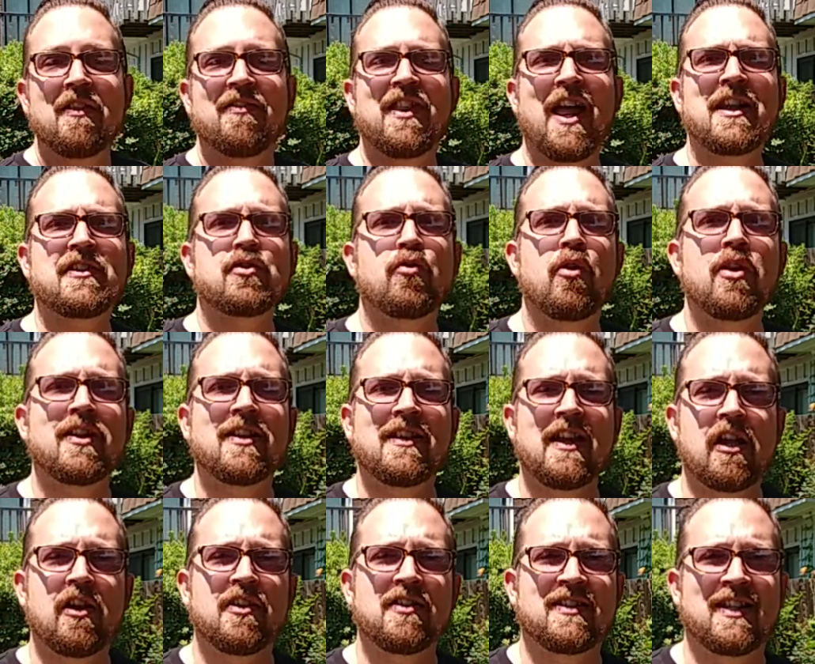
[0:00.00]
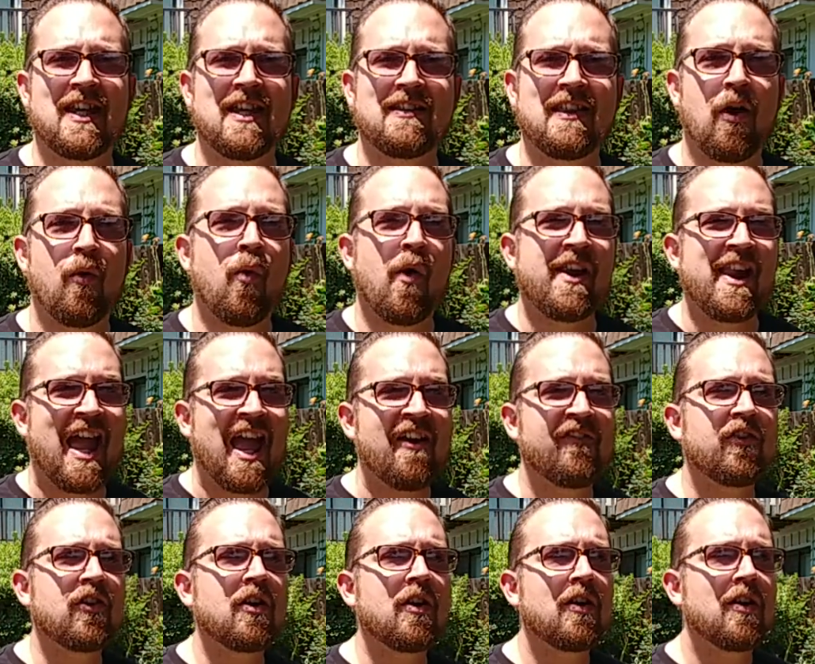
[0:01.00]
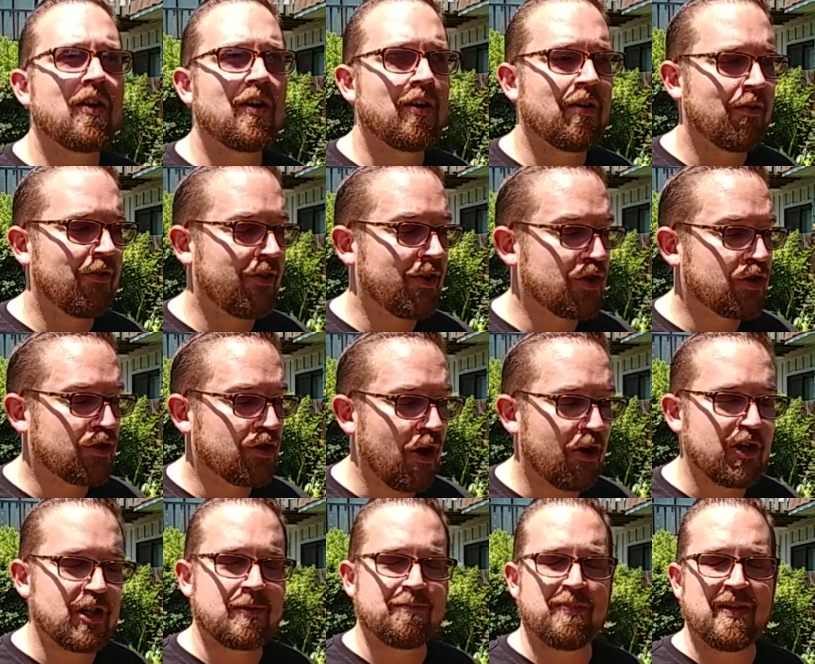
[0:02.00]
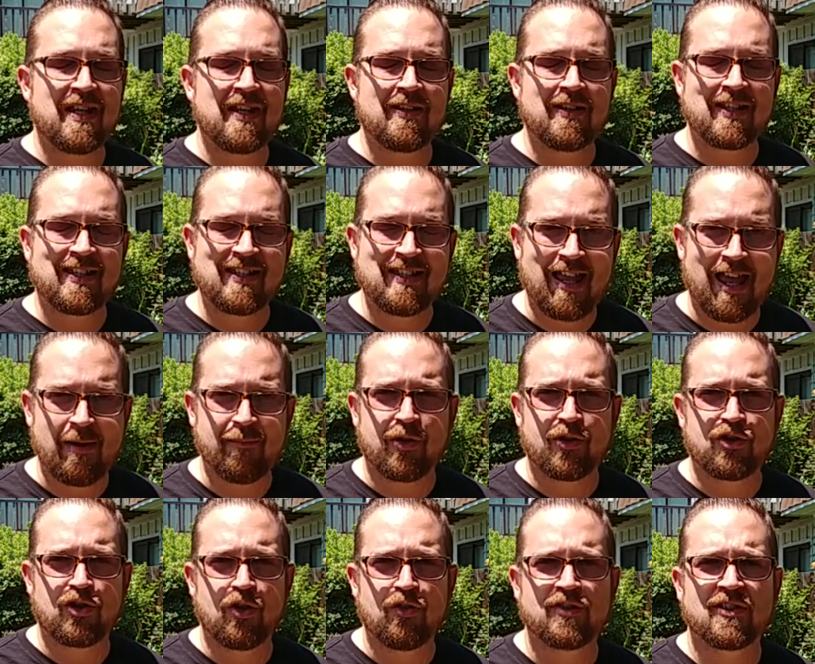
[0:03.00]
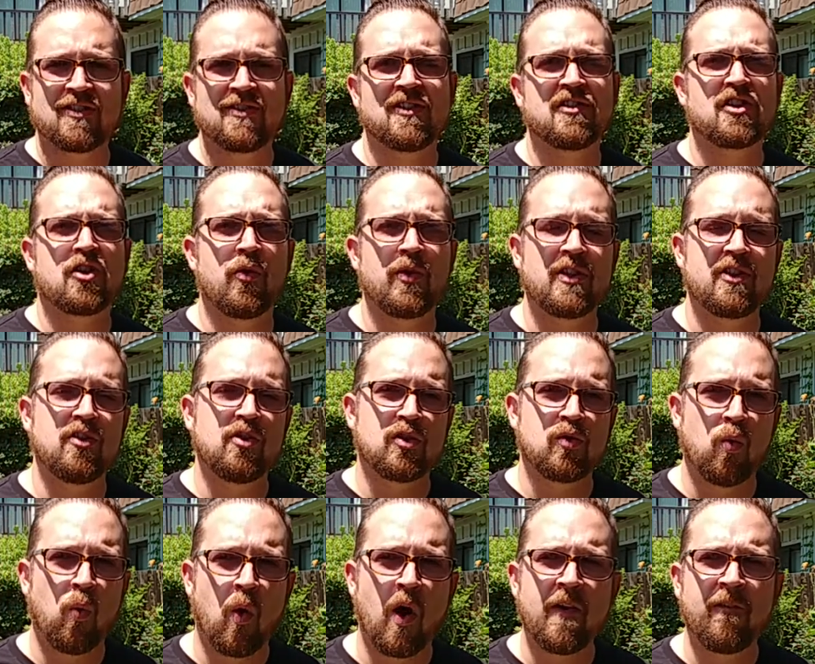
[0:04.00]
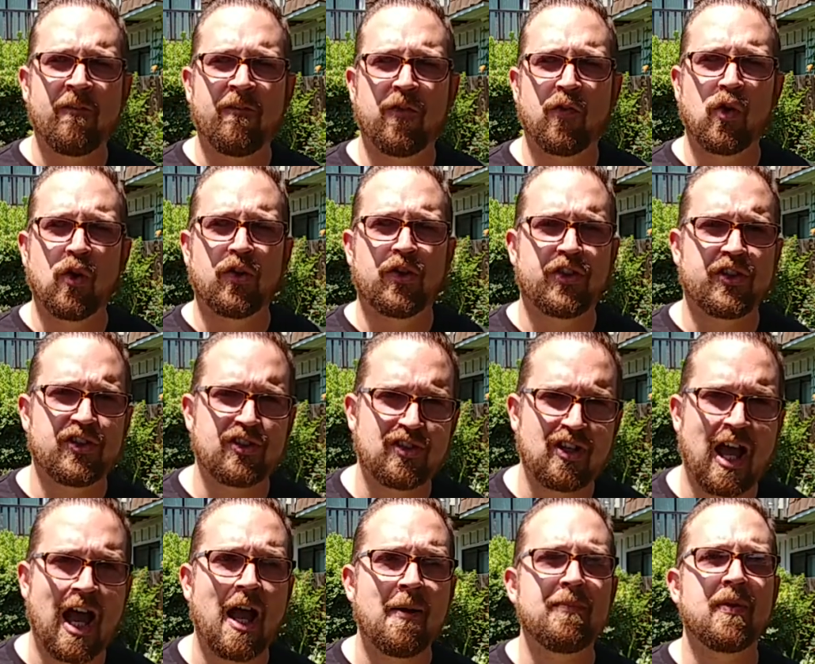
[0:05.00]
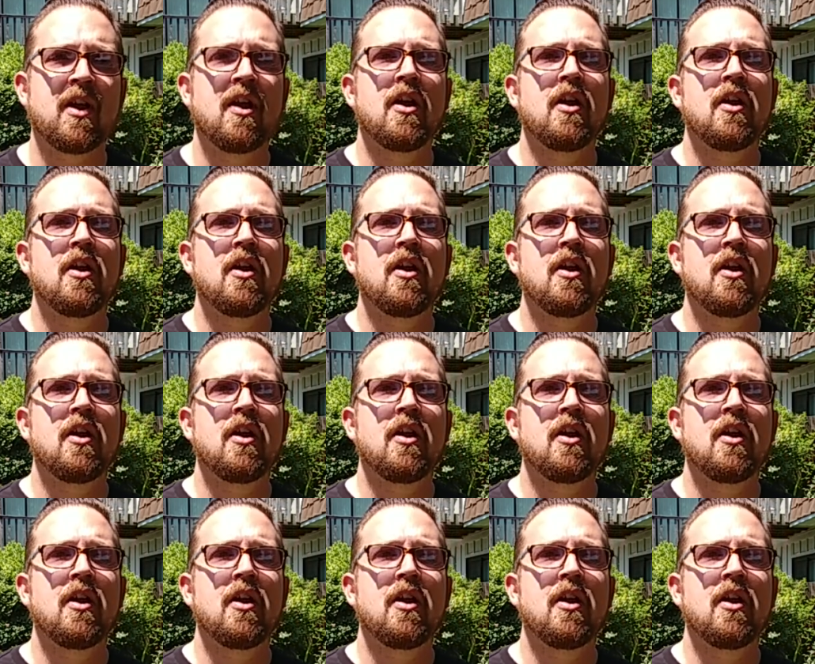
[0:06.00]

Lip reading: That's going to guarantee that whatever the shutter speed the camera chooses, it's going to use one full stop